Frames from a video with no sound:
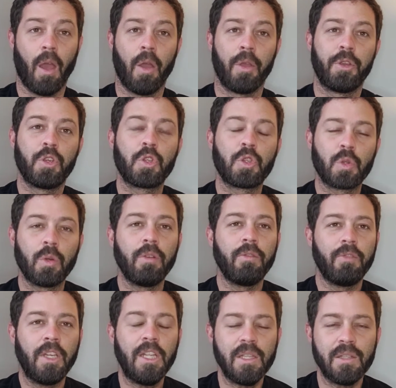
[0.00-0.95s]
You sort of
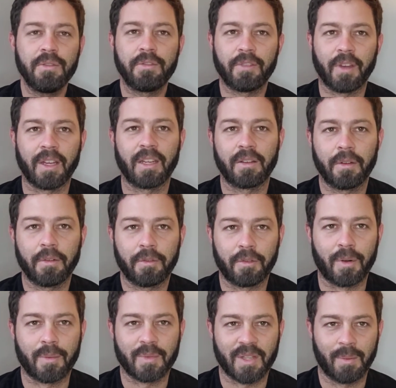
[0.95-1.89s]
need to fund it
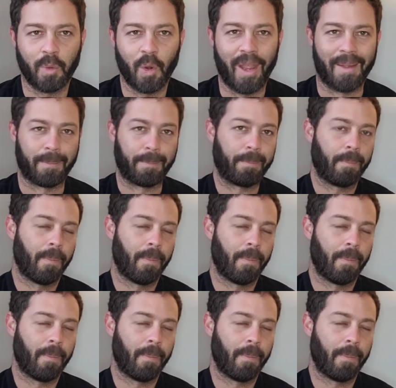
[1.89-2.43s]
from somewhere.